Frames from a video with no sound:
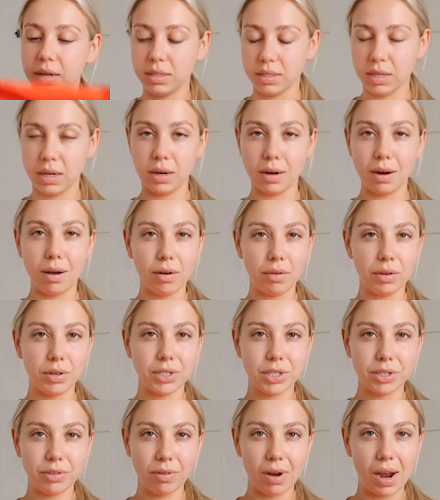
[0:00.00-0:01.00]
It's like an
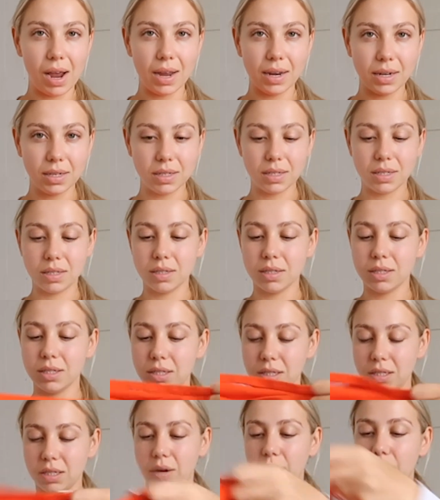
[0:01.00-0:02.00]
orangey red. It's
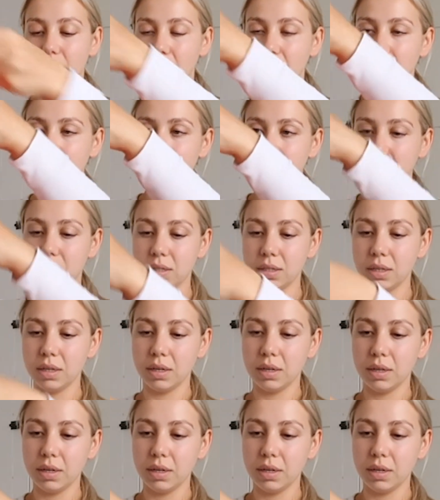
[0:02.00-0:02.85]
so nice.